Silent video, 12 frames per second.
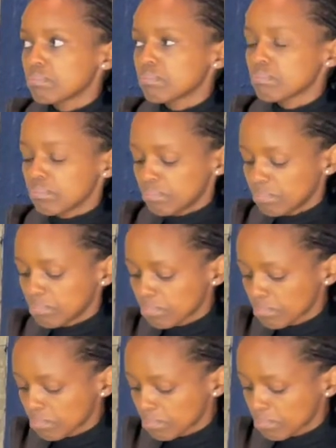
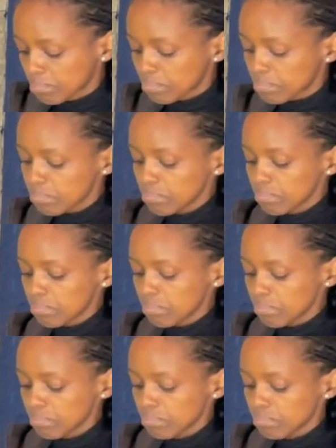
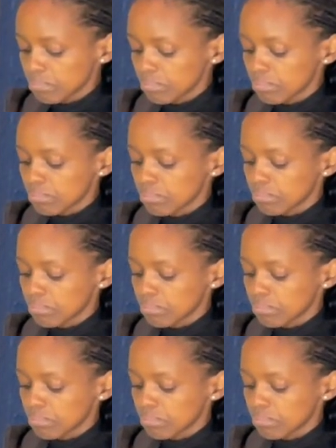(not speaking)